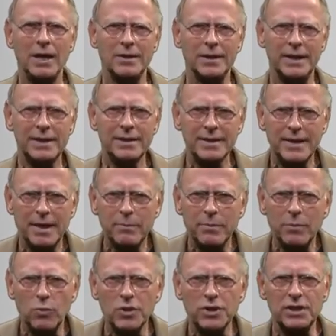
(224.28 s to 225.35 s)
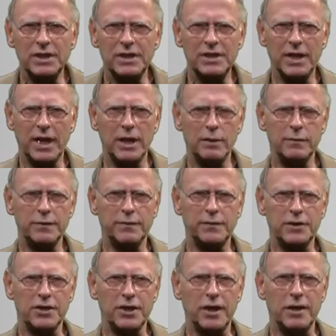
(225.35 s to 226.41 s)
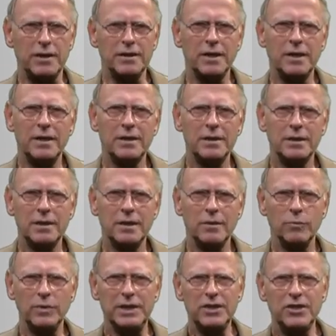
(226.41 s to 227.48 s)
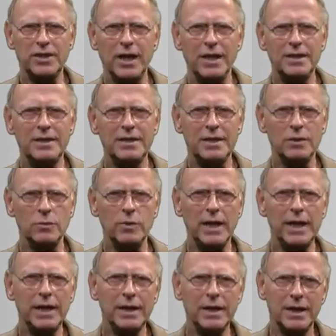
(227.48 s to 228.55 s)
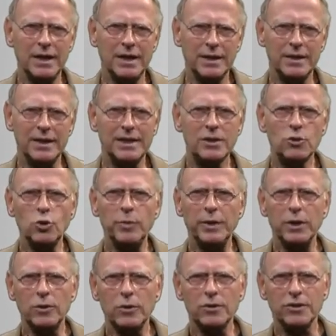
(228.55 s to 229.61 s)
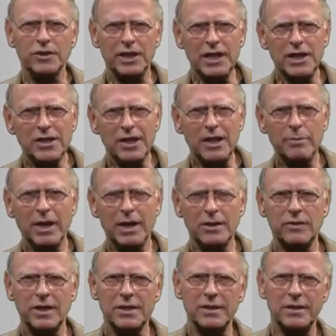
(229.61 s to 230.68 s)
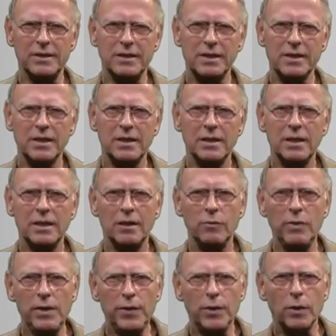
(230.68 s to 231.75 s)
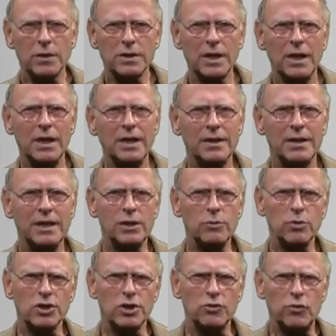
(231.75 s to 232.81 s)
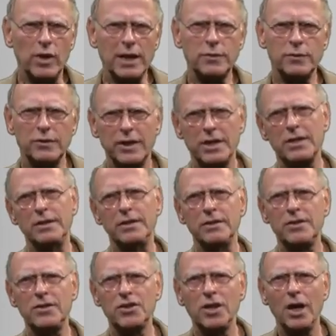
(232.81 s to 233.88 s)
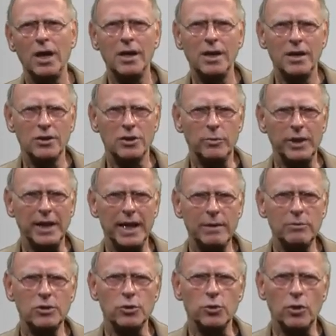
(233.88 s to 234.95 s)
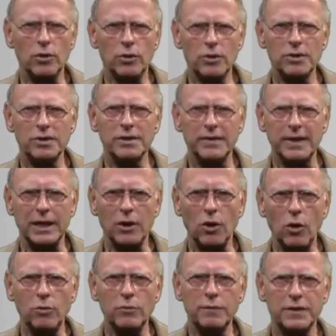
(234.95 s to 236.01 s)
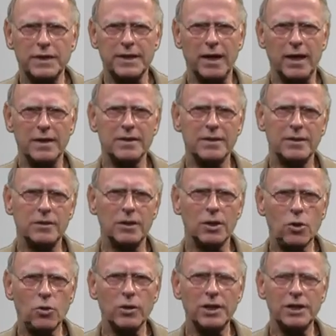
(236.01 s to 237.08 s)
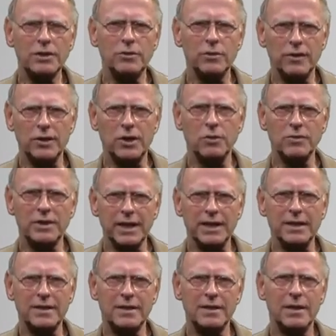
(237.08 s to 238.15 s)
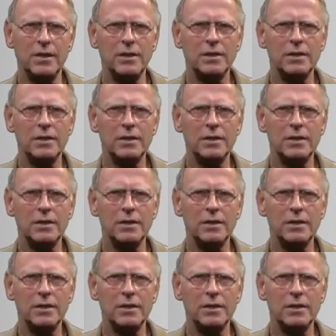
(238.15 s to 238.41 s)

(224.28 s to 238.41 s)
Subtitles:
The next step was the design of the facade. We designed it in a way that it could be altered easily by the residents. We thought that it was a right for residents to be able to alter their own facade according to their own taste.